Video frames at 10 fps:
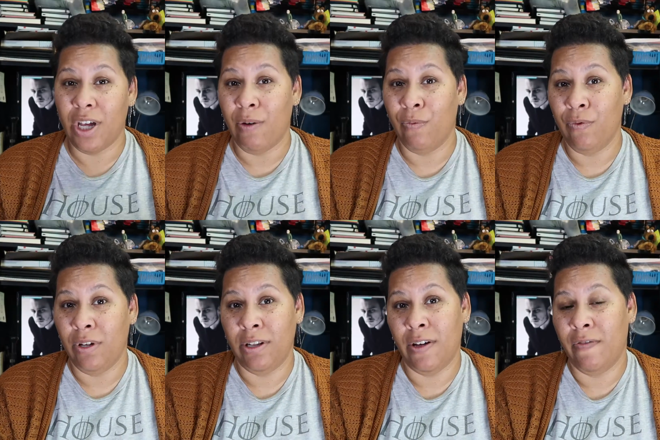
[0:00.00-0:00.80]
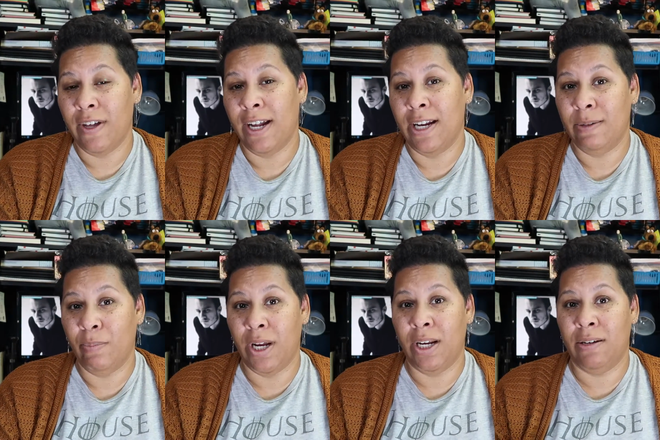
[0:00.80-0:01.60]
so I really love that it
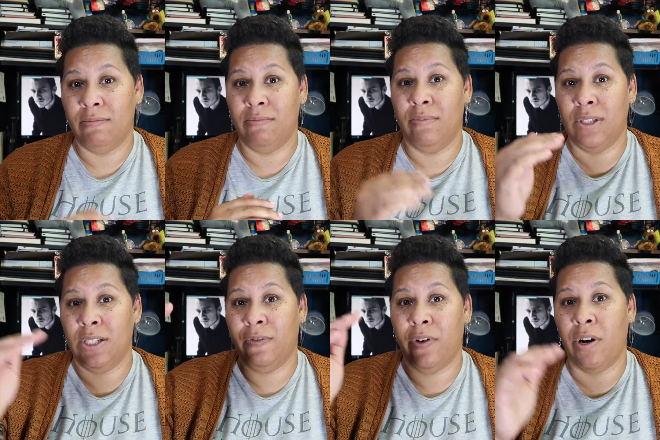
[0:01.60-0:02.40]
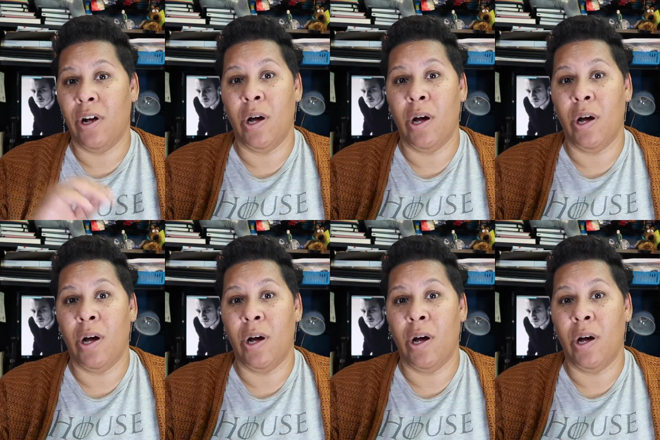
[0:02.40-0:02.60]
made it this far